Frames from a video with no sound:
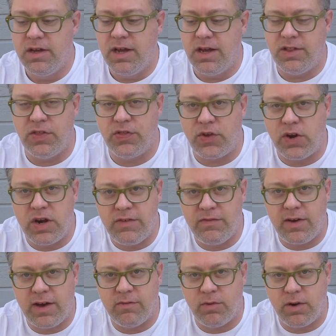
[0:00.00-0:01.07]
and the
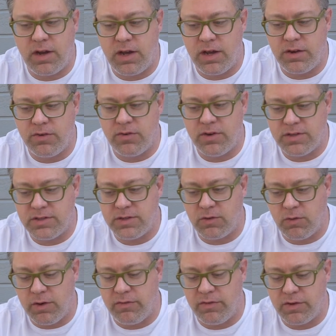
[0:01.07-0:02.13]
35-100 is
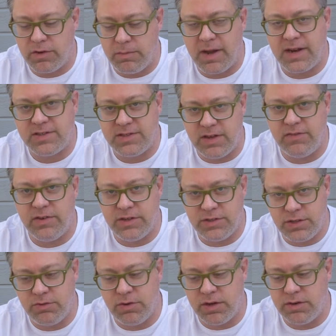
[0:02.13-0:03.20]
equivalent to about a
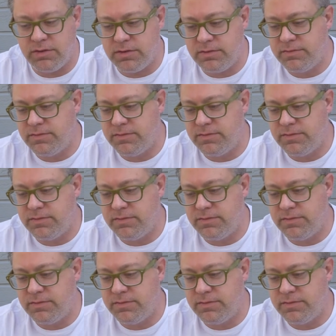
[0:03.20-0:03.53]
70-200.